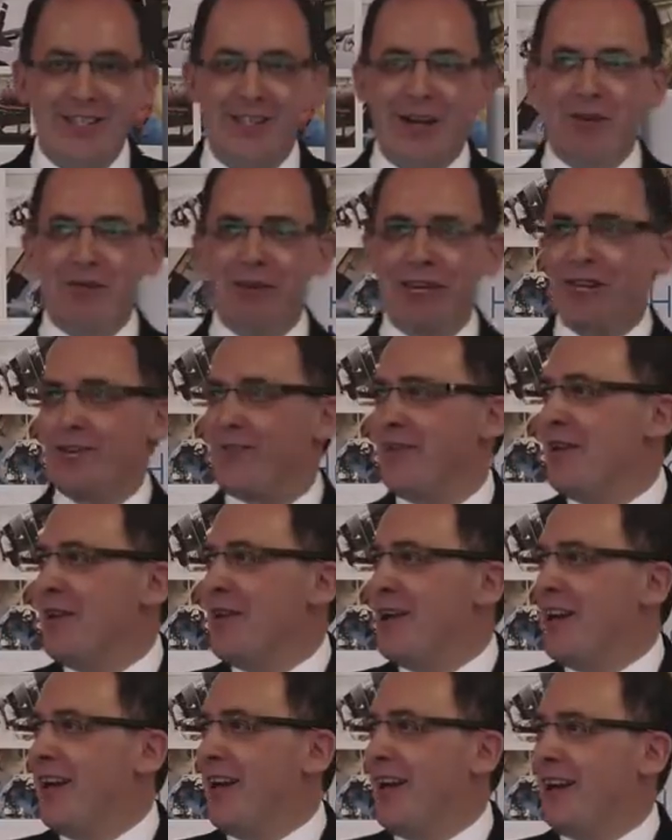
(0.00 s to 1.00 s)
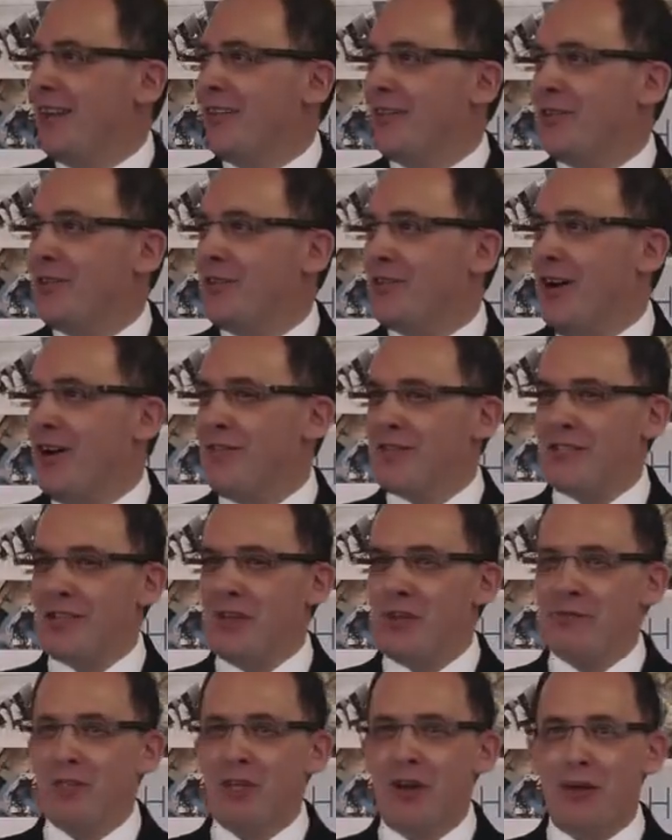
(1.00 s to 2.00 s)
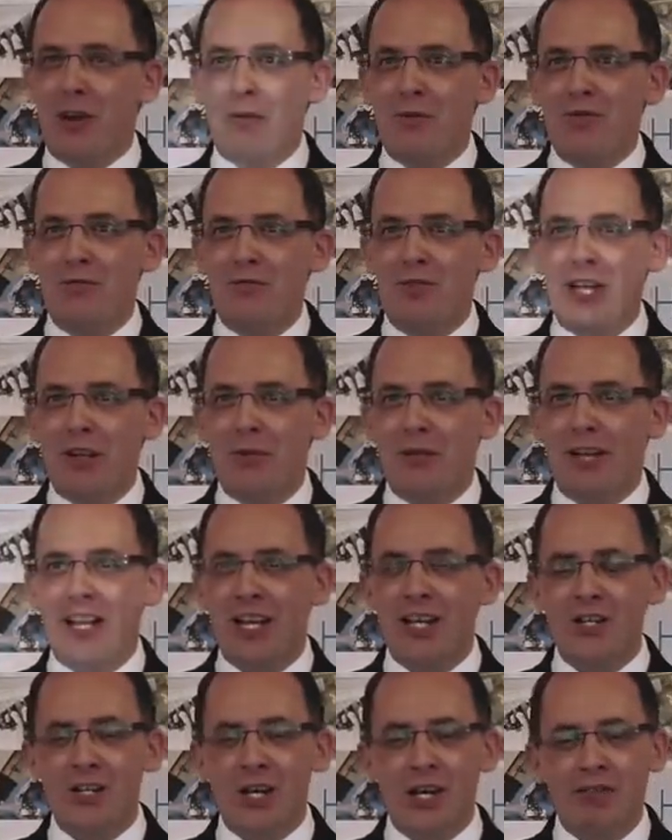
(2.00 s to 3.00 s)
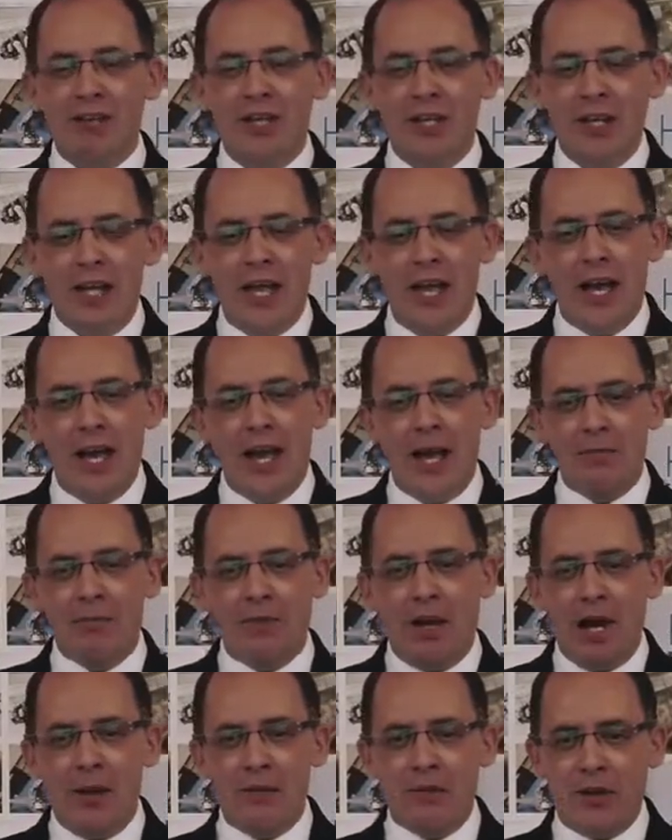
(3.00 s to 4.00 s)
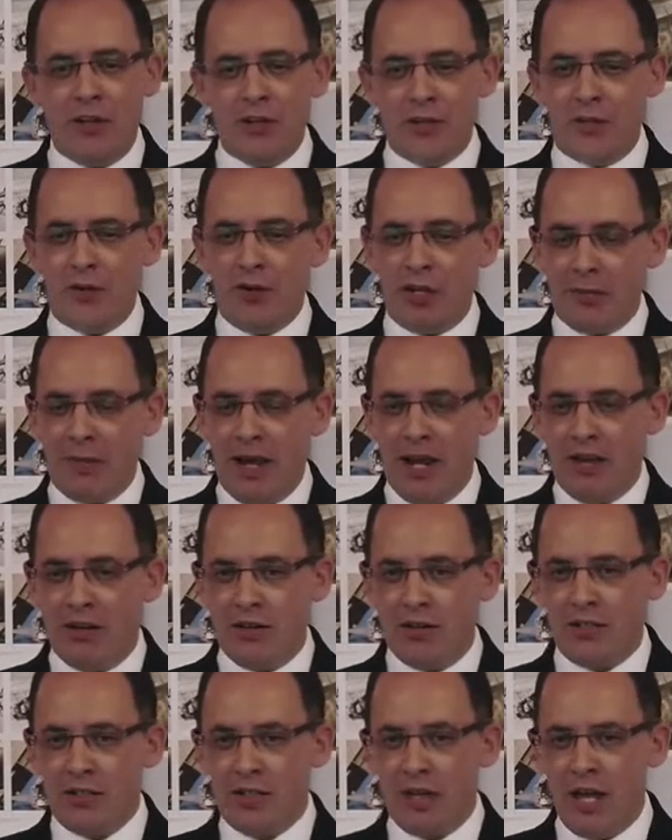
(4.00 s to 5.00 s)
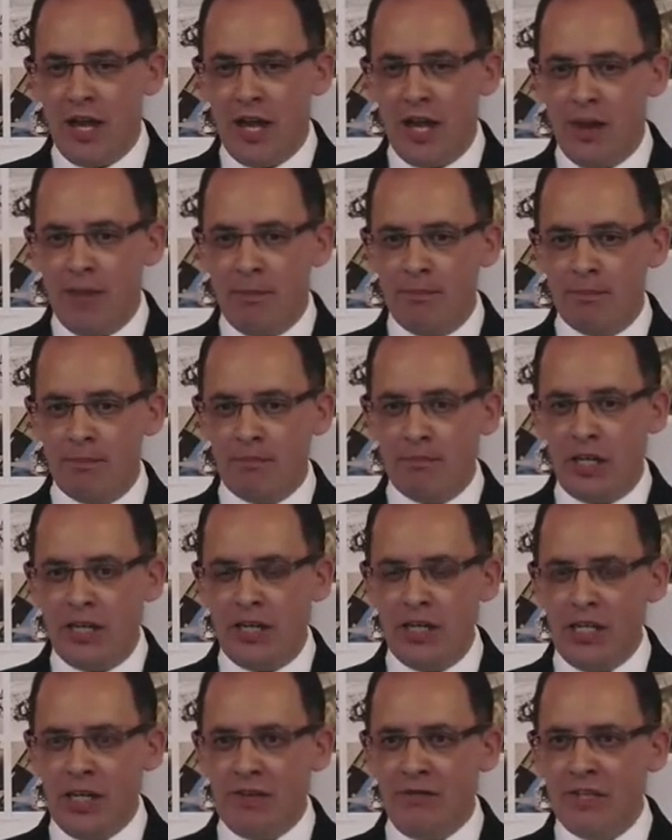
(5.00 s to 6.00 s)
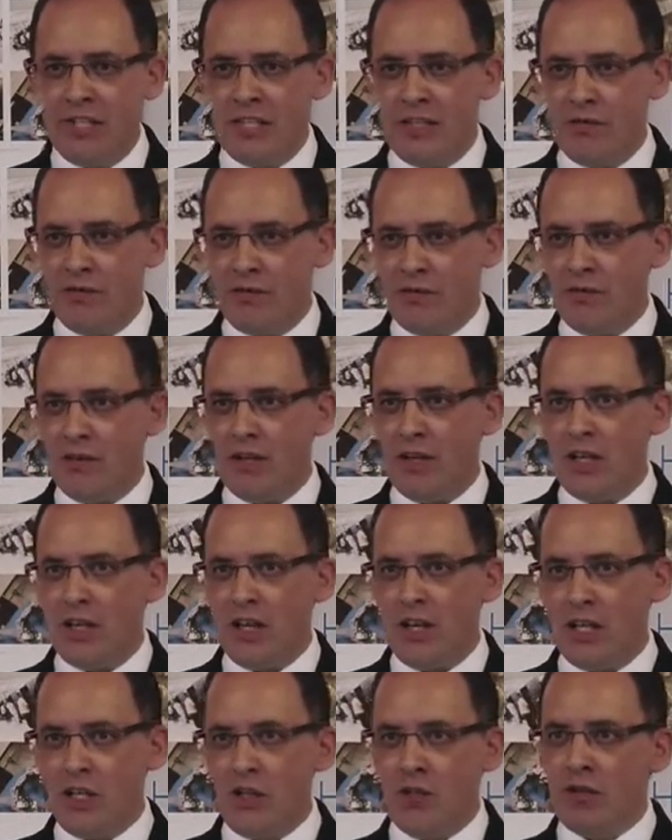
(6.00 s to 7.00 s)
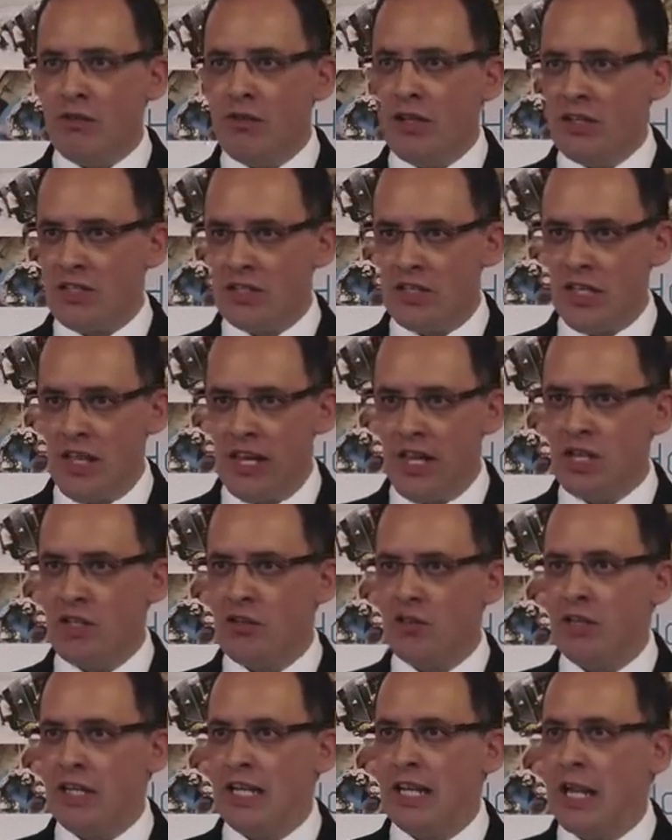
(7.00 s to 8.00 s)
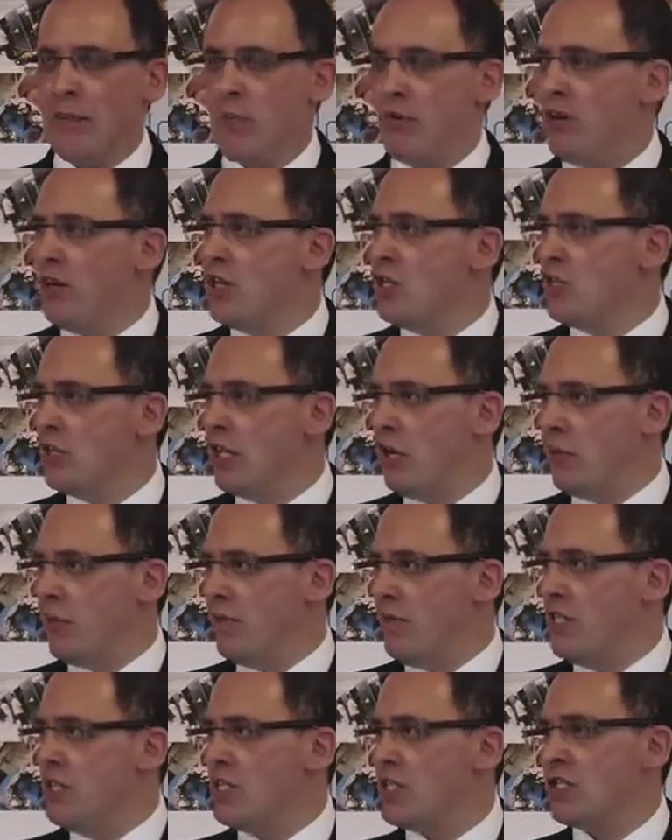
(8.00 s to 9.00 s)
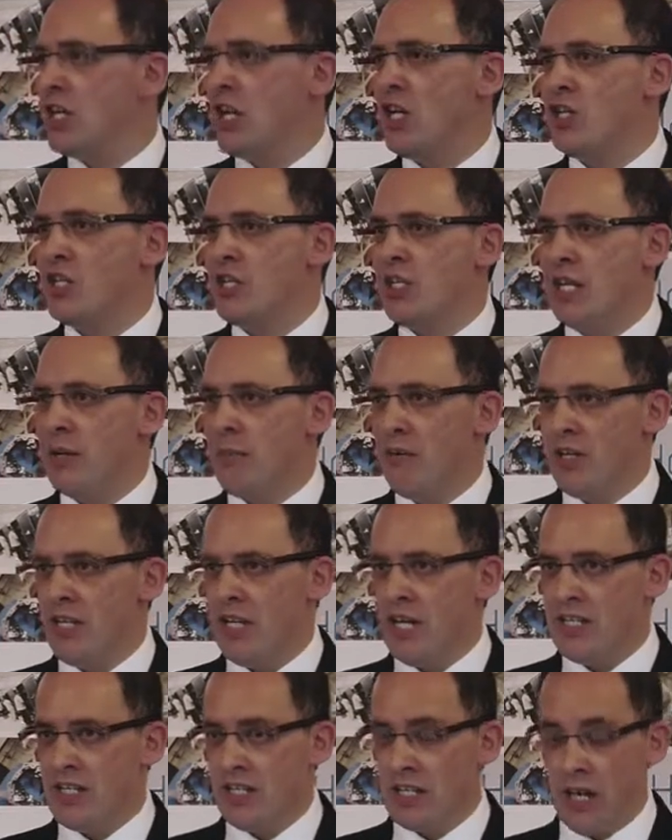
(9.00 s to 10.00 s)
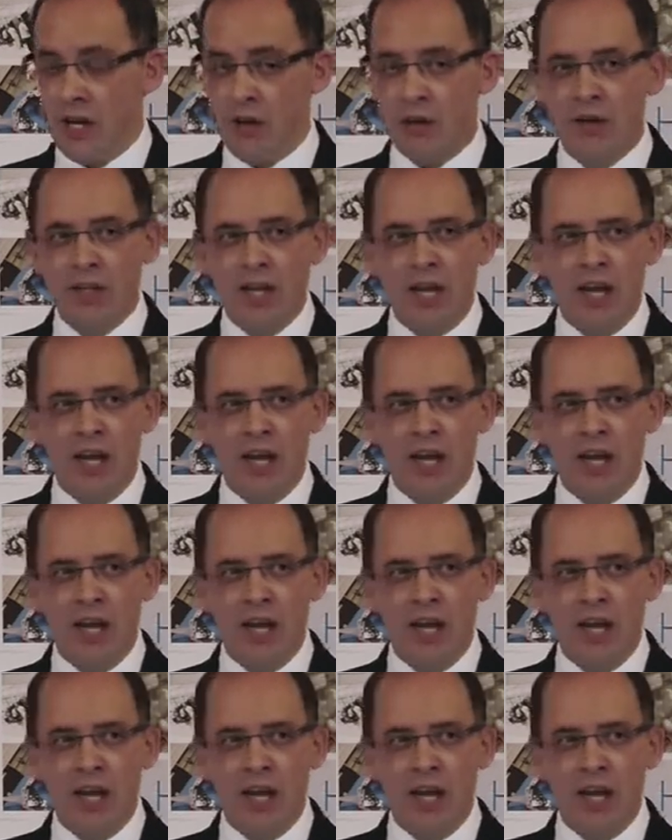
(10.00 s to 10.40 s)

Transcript: so good afternoon, Joe Lopes from Jaguar Land Rover. I'm going to talk about a innovative university industry collaboration that we've initiated a number of years ago,